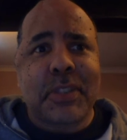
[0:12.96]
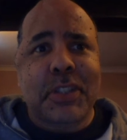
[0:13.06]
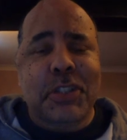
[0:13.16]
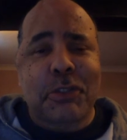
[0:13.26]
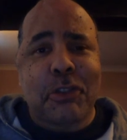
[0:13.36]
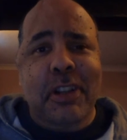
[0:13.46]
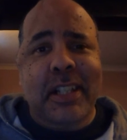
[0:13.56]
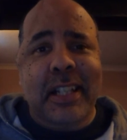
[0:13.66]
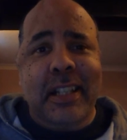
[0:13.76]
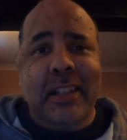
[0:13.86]

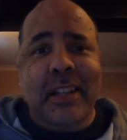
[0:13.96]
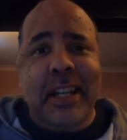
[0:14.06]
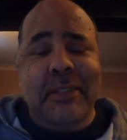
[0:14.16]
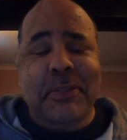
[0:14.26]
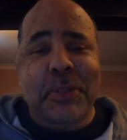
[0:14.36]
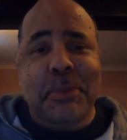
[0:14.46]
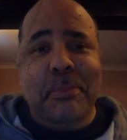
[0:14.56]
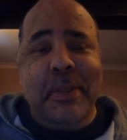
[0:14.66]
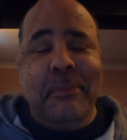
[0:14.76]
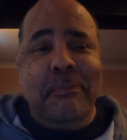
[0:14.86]
struggling, I have to
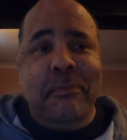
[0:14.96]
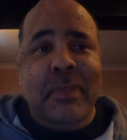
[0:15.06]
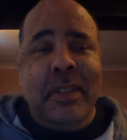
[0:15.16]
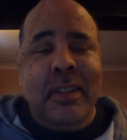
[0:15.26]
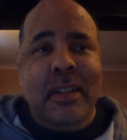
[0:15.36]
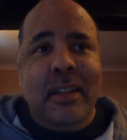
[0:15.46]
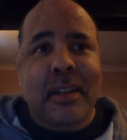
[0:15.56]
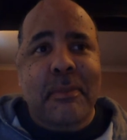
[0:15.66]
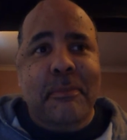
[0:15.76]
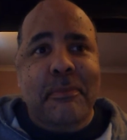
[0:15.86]
admit.
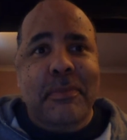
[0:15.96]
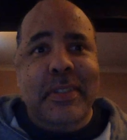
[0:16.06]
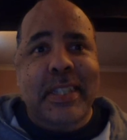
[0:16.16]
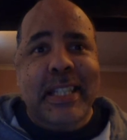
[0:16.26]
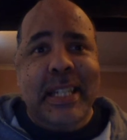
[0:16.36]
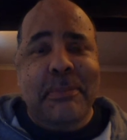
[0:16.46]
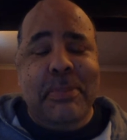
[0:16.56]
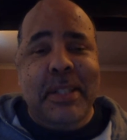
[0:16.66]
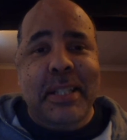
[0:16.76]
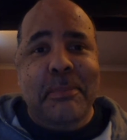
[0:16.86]
I'm
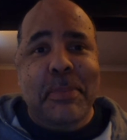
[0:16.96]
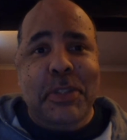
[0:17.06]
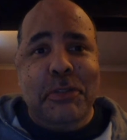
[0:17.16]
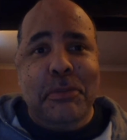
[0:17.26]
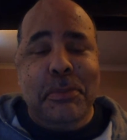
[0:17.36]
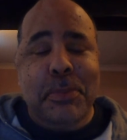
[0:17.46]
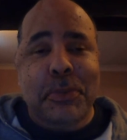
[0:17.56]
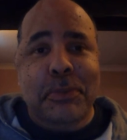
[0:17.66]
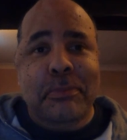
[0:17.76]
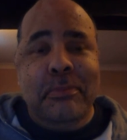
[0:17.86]
deeply
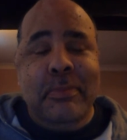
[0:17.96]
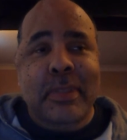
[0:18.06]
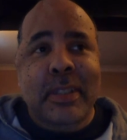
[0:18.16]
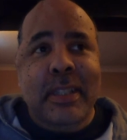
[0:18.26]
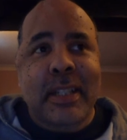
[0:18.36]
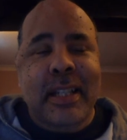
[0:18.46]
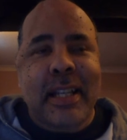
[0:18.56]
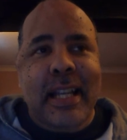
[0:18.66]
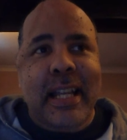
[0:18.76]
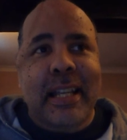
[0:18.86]
miserable.
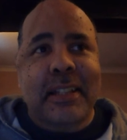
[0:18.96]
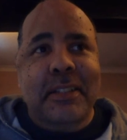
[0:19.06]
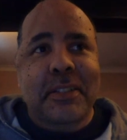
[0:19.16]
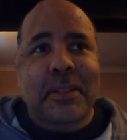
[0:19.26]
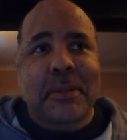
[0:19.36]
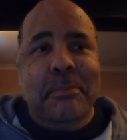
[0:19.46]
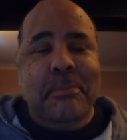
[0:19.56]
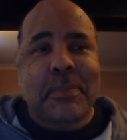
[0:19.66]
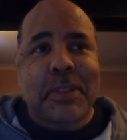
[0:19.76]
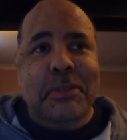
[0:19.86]
And
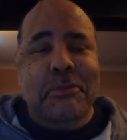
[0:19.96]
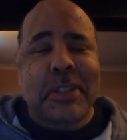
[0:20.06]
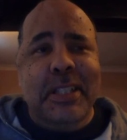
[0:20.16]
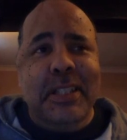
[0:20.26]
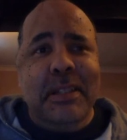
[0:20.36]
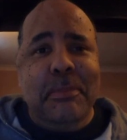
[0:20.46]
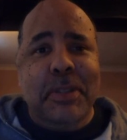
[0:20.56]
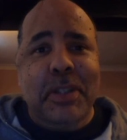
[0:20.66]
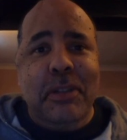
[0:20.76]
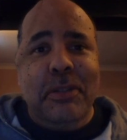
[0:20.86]
the reason I'm
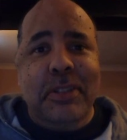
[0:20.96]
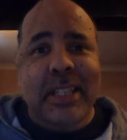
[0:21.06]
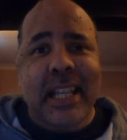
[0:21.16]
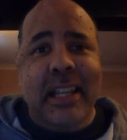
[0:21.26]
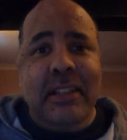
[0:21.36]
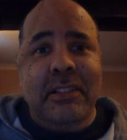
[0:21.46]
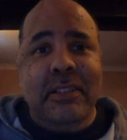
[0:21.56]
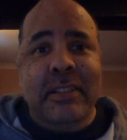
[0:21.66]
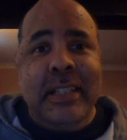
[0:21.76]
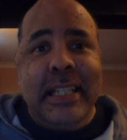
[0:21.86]
so sad
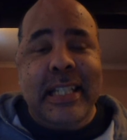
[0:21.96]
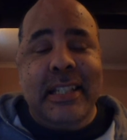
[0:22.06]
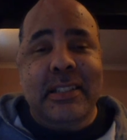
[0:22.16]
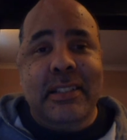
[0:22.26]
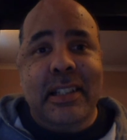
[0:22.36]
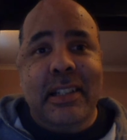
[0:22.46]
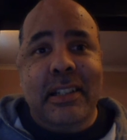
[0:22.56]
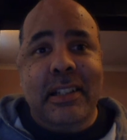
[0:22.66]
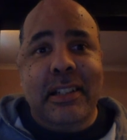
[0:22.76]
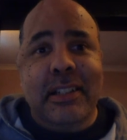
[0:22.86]
is
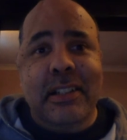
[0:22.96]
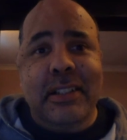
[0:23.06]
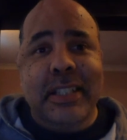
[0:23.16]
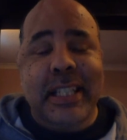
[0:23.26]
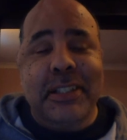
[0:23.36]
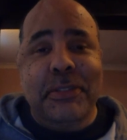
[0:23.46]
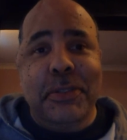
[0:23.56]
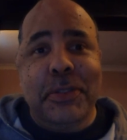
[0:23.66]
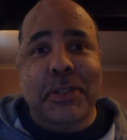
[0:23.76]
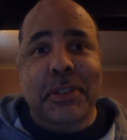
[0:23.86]
that I can't taste
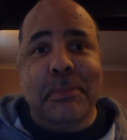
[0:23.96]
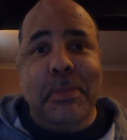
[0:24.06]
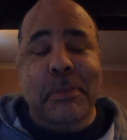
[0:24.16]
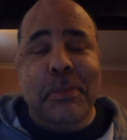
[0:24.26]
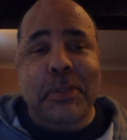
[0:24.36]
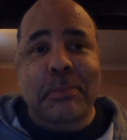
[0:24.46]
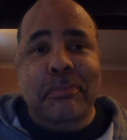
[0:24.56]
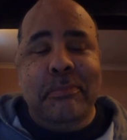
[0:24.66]
food at the moment.